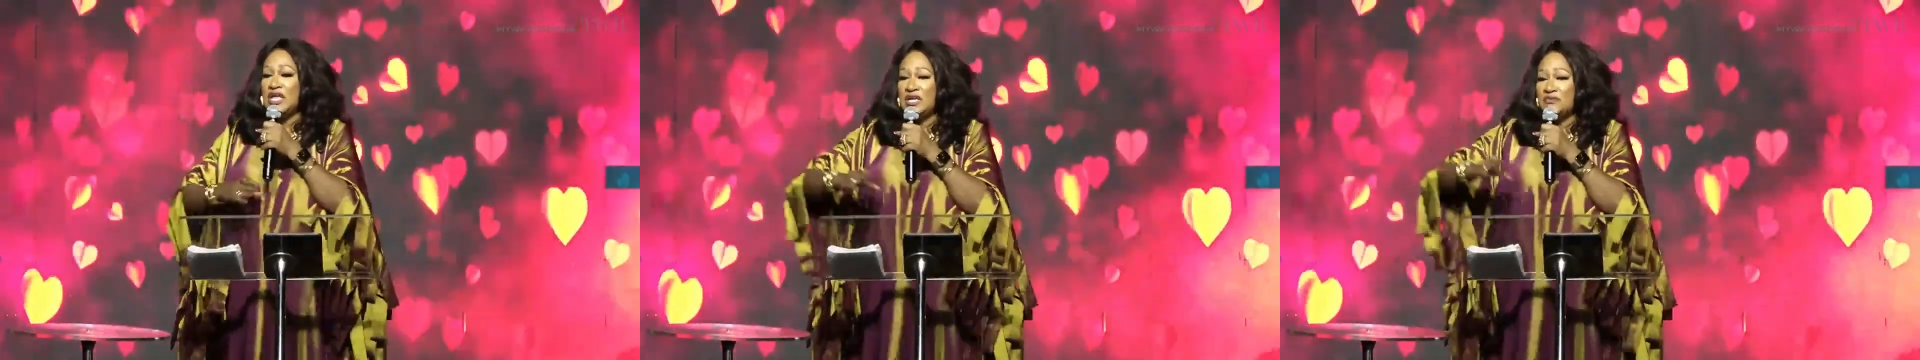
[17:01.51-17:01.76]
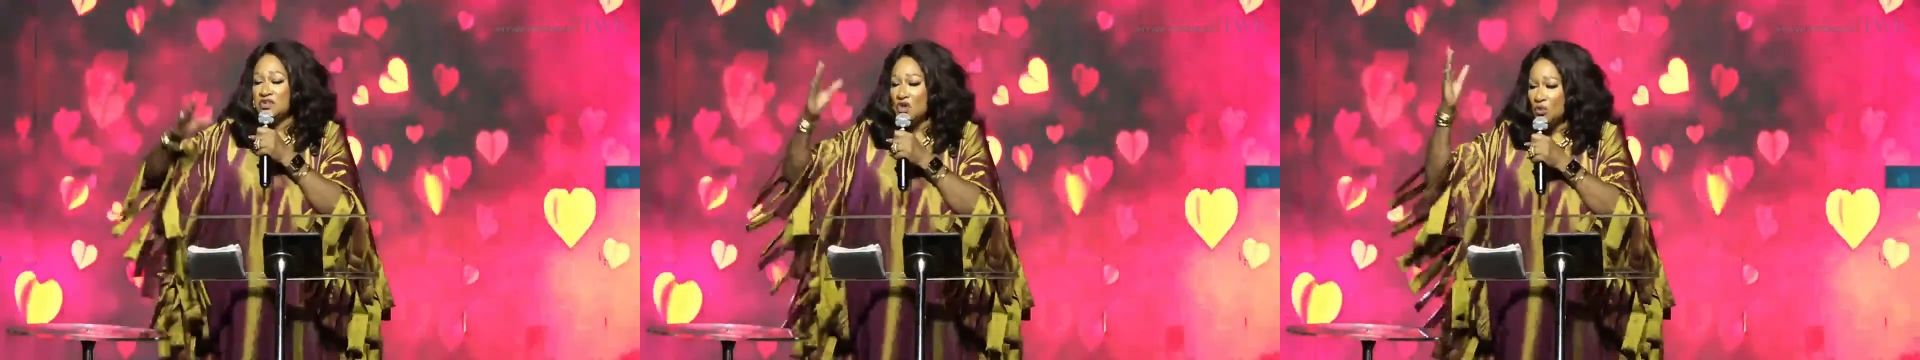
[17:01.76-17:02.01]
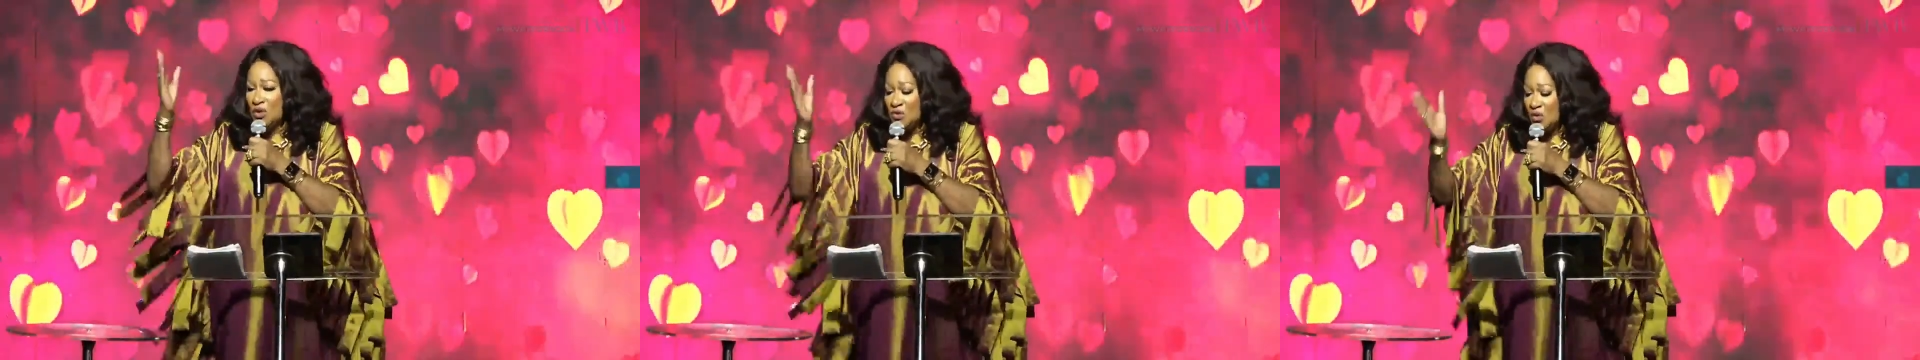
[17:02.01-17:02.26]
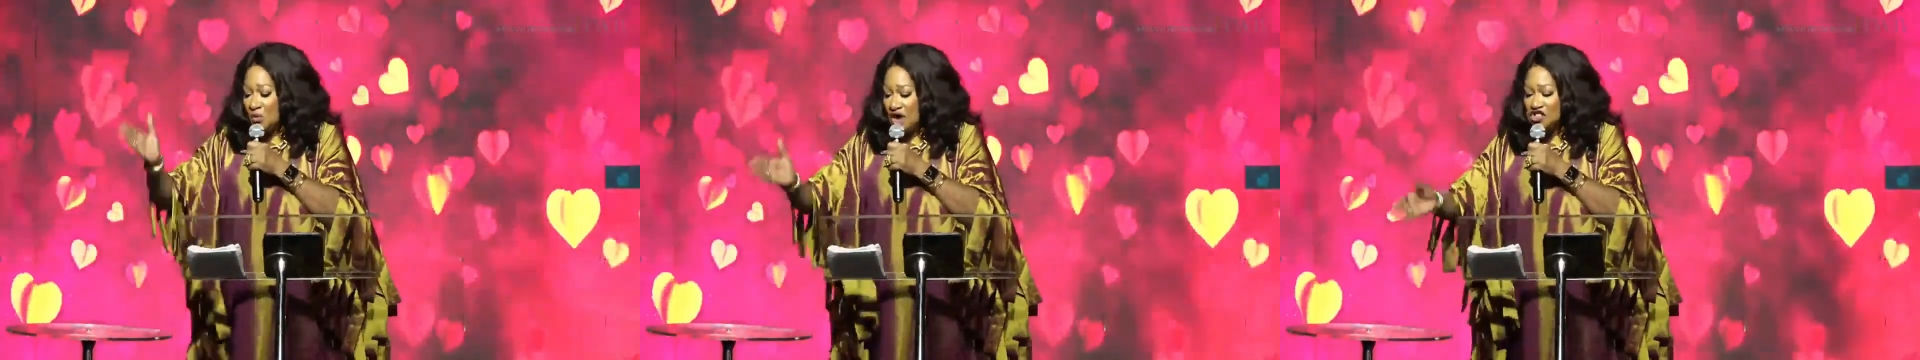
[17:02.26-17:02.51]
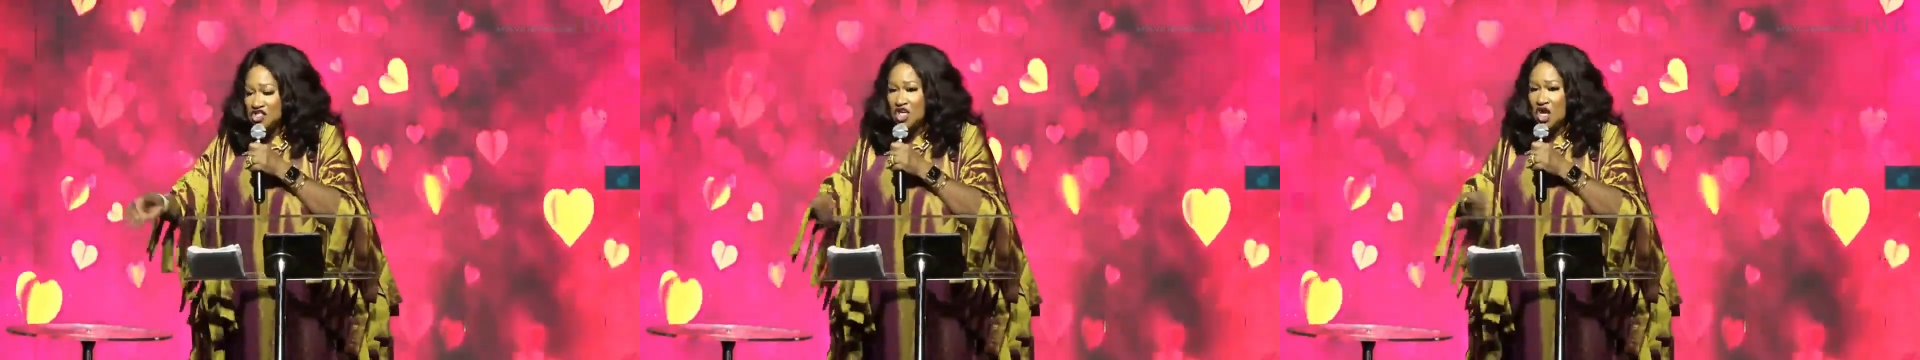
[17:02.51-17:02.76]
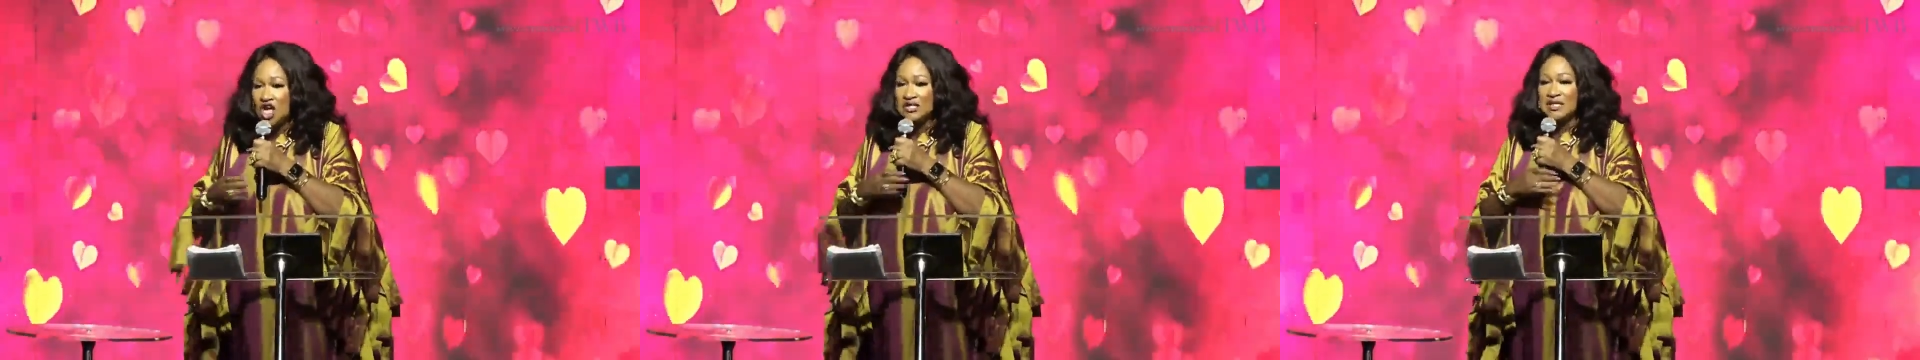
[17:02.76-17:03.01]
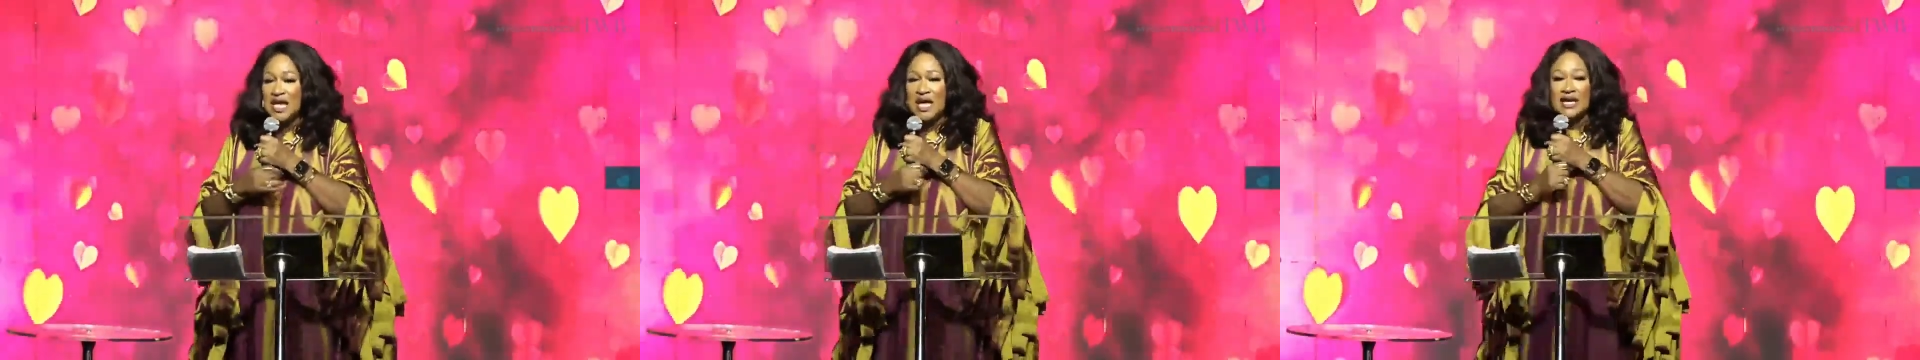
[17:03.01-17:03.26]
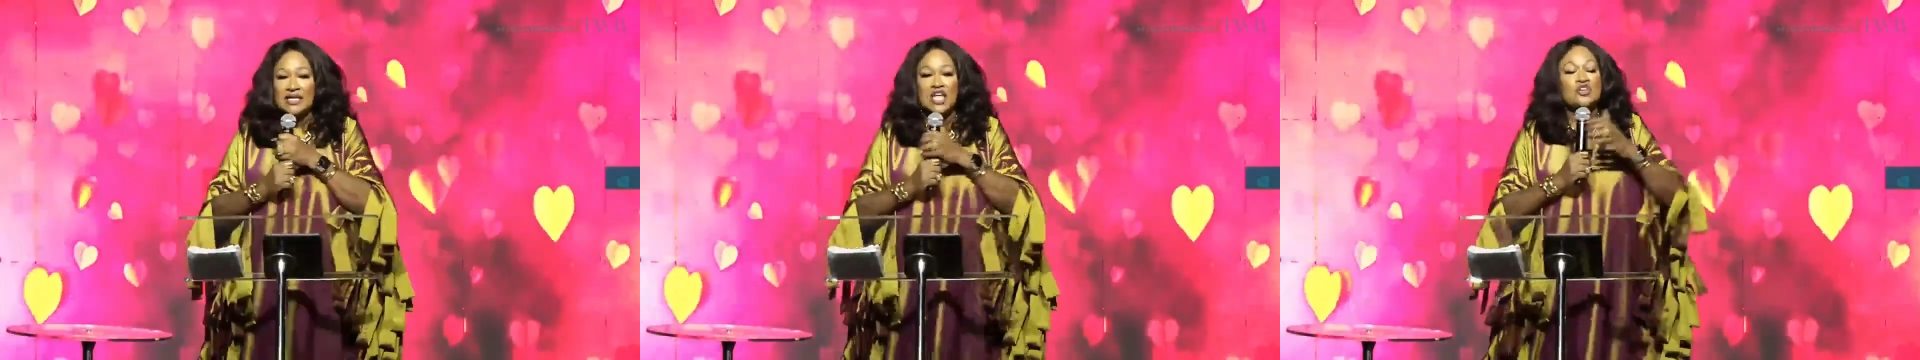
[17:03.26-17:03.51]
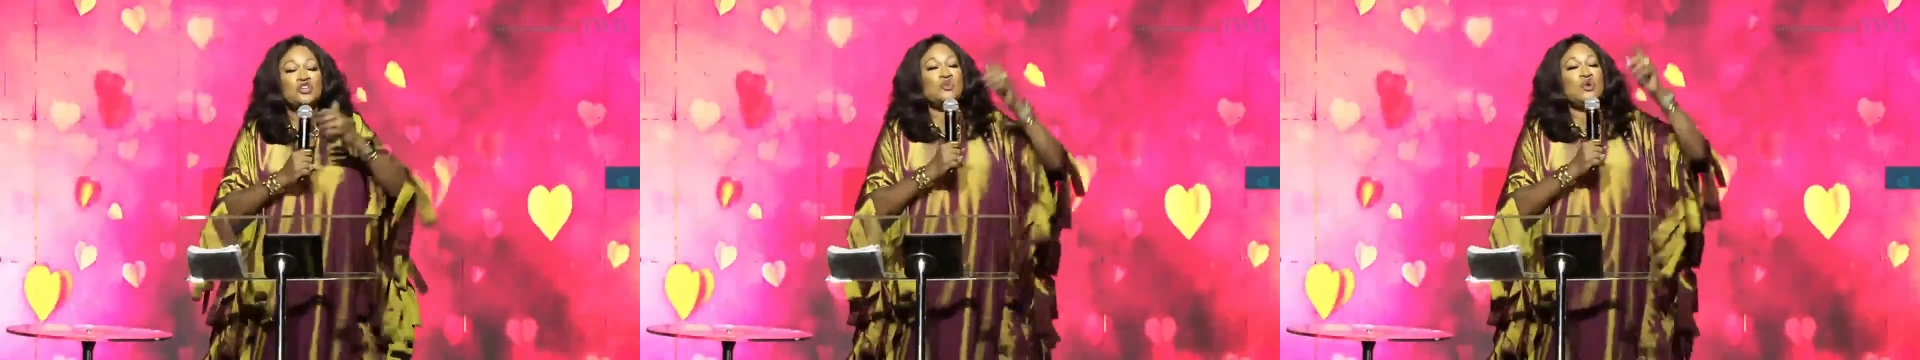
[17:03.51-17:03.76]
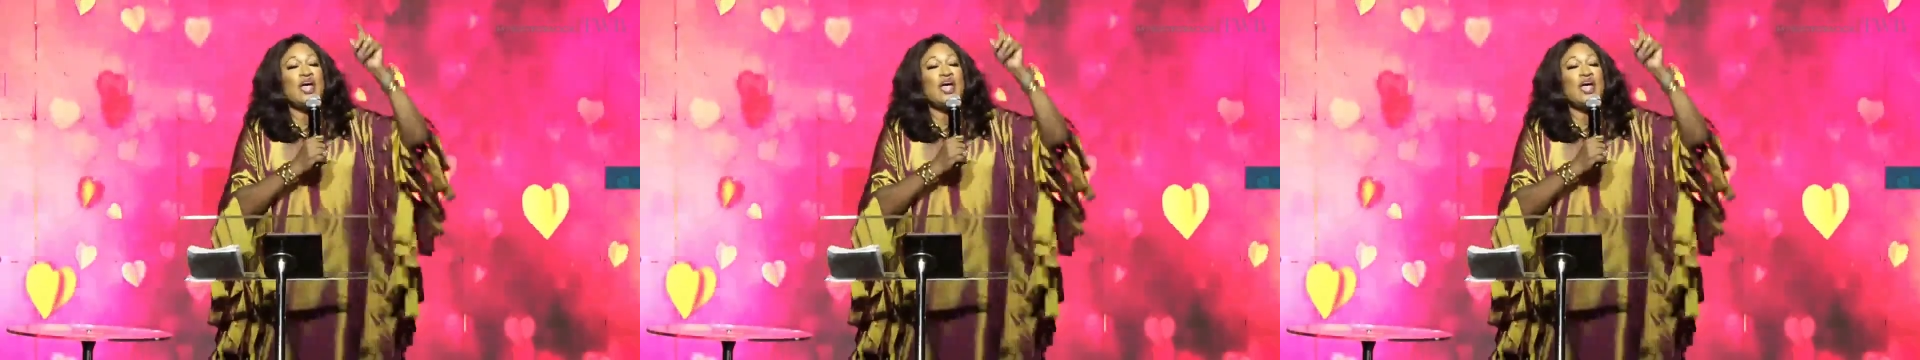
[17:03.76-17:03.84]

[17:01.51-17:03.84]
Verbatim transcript: Even though we were watching online, you